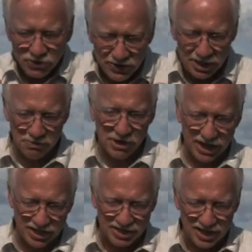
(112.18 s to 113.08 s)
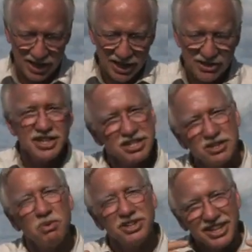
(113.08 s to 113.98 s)
you think about it, this
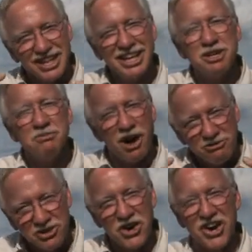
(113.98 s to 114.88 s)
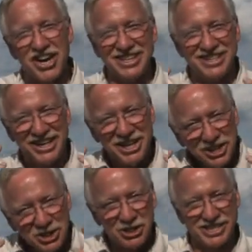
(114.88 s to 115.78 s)
is what the kingdom of God
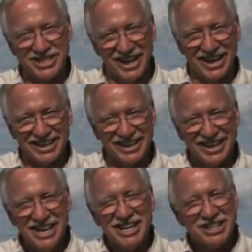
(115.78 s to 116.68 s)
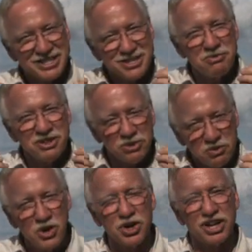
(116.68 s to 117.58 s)
looks like. This is what the
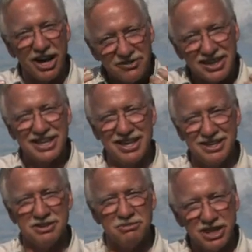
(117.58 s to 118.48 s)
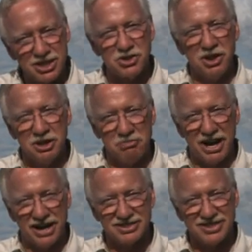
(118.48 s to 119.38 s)
work of the kingdom is all
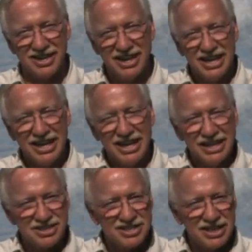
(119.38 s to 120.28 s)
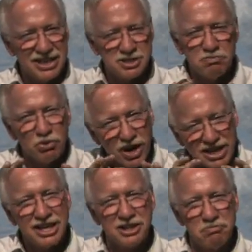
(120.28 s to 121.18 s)
about. It's, it's
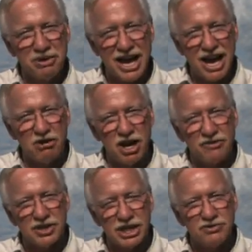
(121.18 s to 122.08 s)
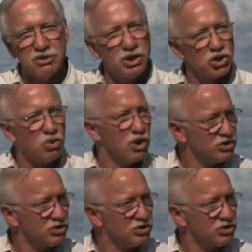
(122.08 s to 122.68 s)
breaking the power of the evil one who